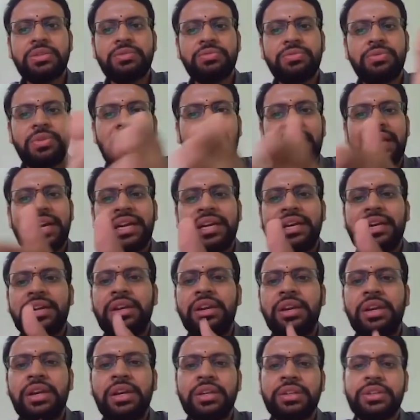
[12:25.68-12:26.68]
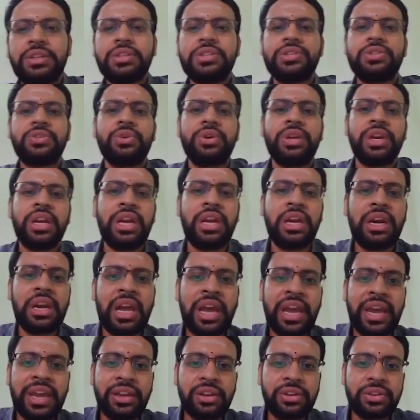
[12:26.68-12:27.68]
fall under this routine
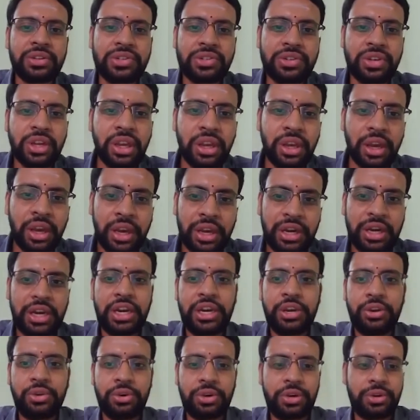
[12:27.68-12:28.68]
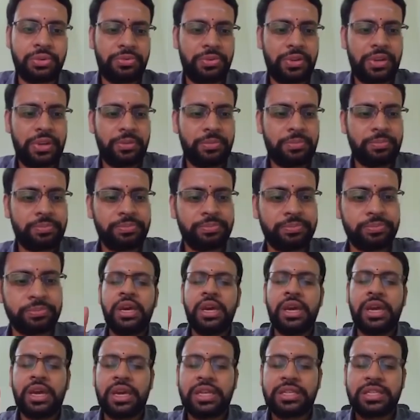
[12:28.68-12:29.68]
diagnostic radiography.
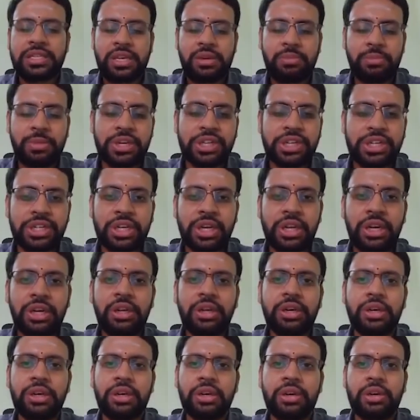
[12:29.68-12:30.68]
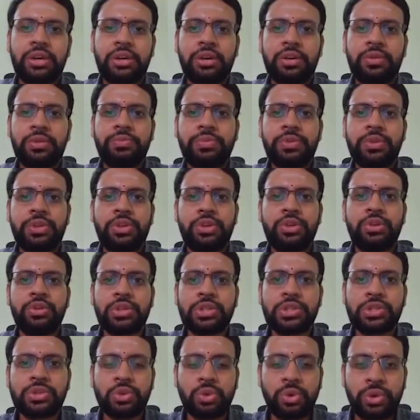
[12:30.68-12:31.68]
As I mentioned, your
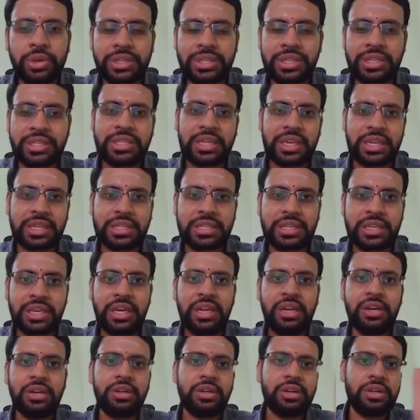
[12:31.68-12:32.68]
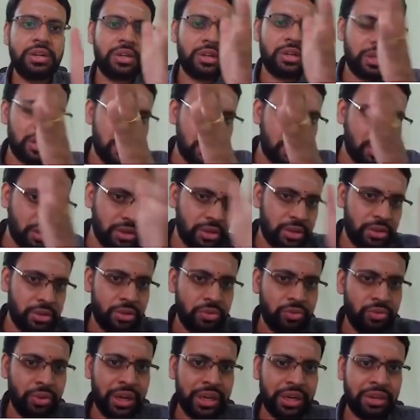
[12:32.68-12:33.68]
source is X-ray.
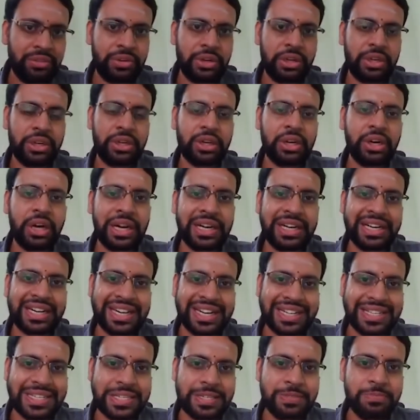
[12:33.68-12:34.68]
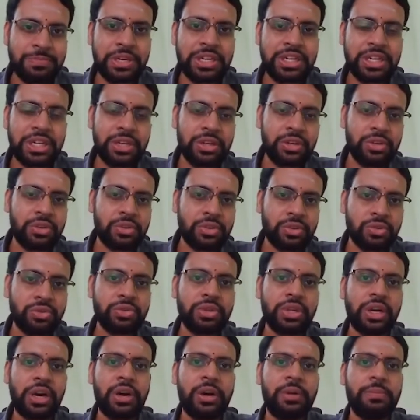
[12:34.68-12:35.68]
Whatever got transmitted through
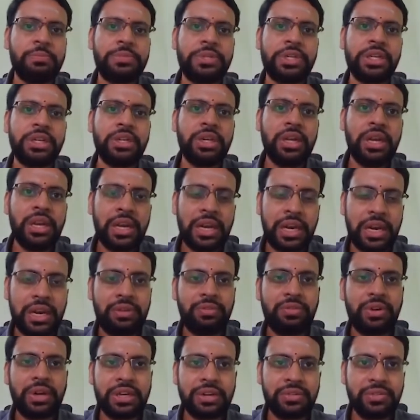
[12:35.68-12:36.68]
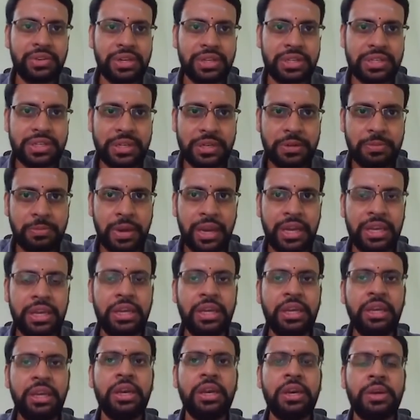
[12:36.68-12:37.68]
the object and whatever is
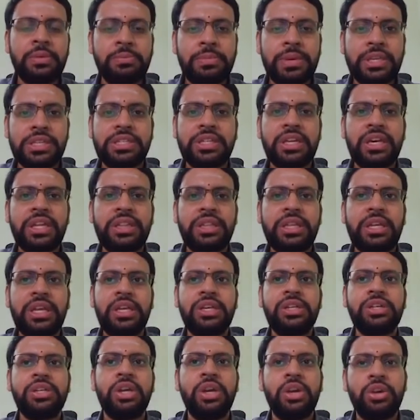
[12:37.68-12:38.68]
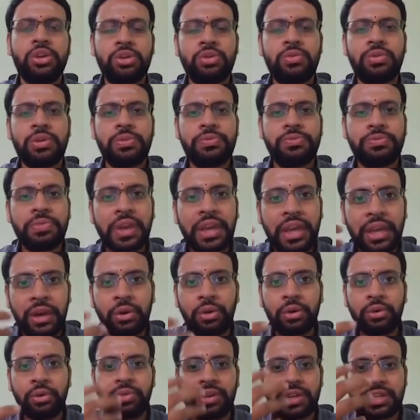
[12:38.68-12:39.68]
remaining, based on that you will figure
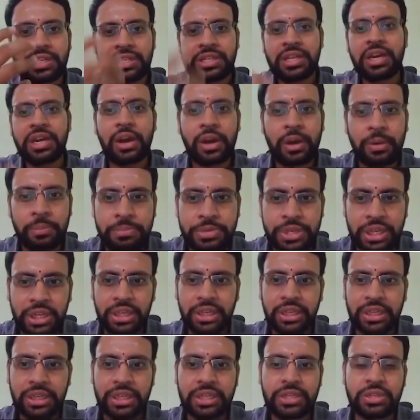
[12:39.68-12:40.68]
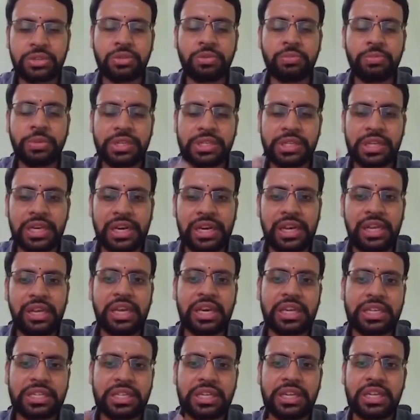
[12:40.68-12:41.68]
out what the object is. So basically
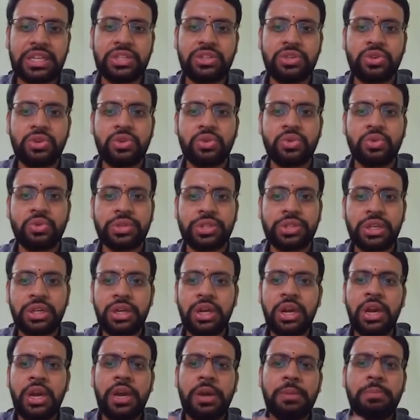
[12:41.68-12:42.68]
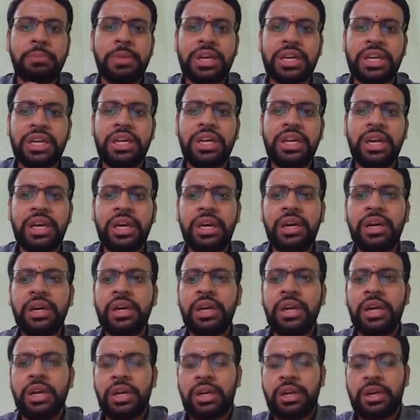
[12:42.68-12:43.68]
X-rays you use it, but here
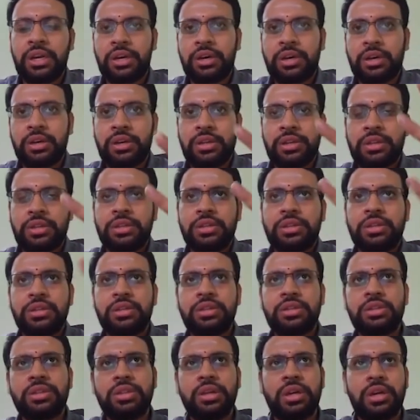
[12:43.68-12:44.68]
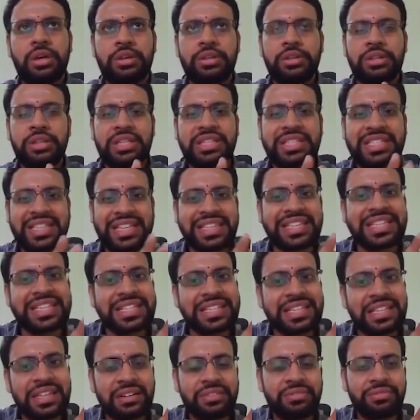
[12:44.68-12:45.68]
the
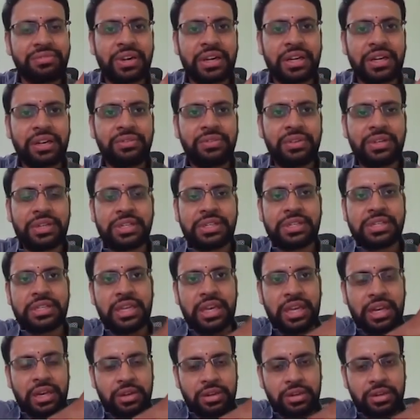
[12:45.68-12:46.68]
sensor, whatever is there,